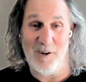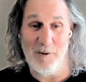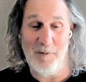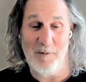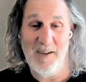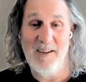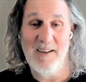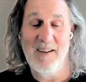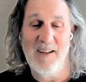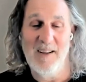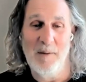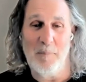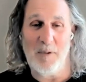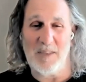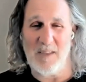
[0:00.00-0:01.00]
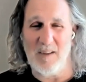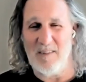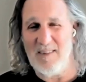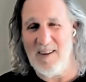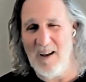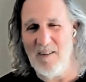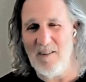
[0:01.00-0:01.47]
So, but
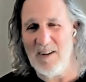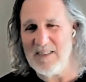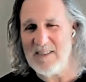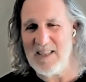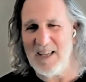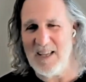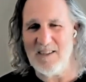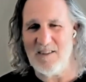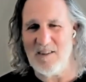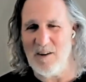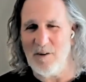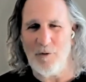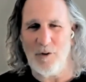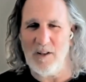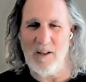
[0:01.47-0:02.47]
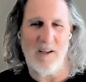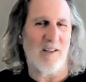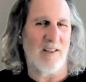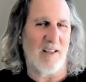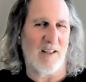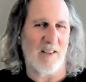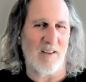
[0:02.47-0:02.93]
they'll tell us things
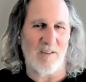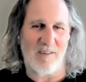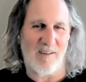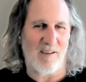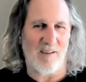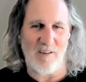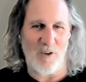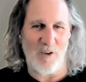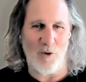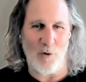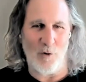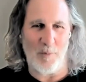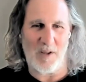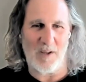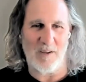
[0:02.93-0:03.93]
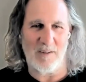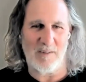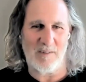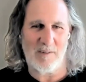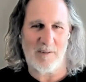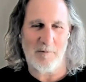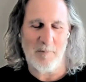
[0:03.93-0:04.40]
differently than they'll tell you,
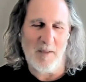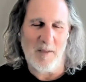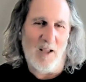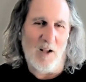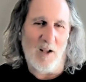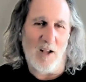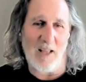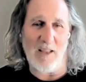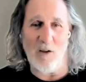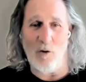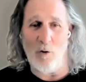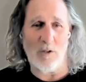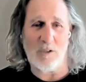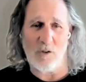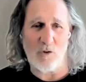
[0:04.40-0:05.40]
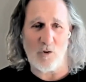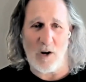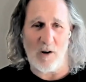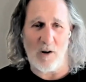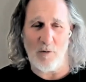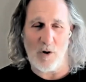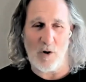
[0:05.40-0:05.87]
and they'll also
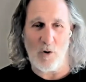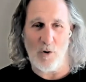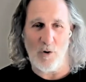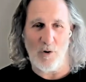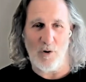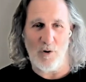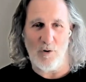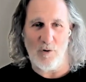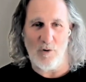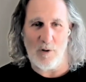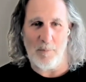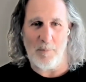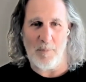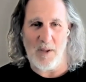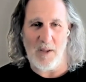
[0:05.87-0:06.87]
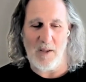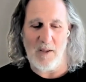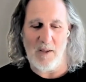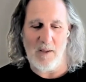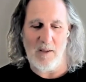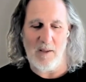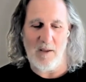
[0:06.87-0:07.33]
try to recruit you to
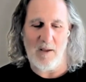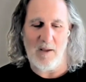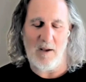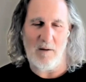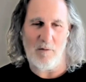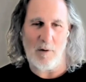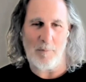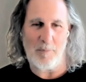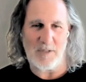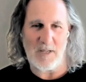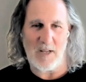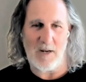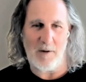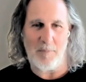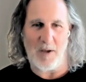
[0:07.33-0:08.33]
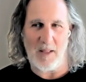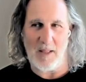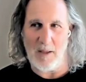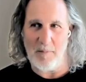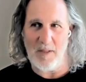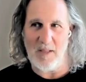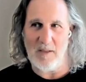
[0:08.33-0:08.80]
be represented
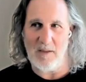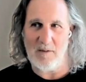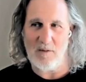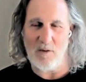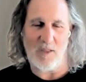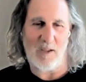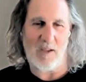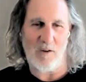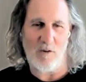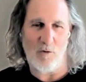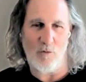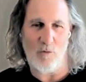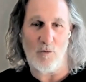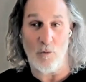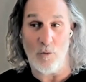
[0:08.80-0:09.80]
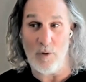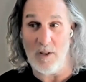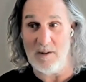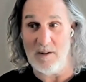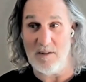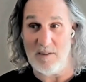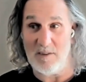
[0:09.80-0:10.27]
by them, and so they can do
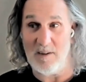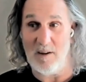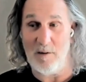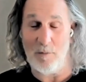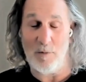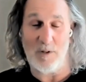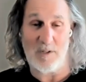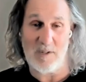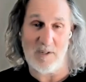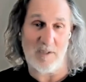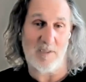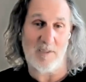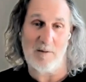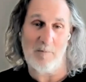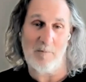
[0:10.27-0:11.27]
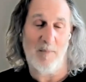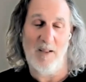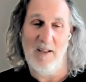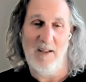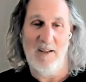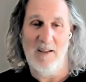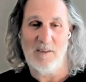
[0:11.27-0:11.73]
dual agency, which is
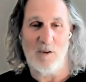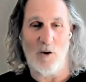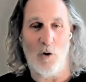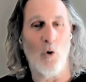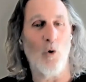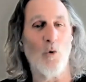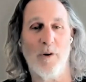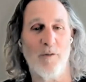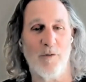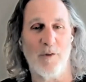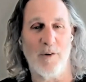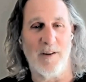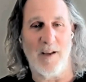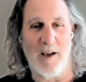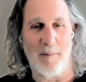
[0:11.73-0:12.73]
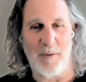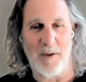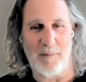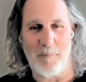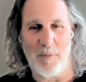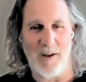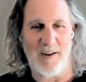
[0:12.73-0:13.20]
a whole different
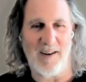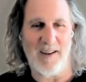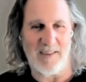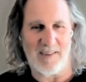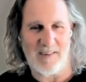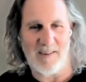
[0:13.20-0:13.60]
topic, but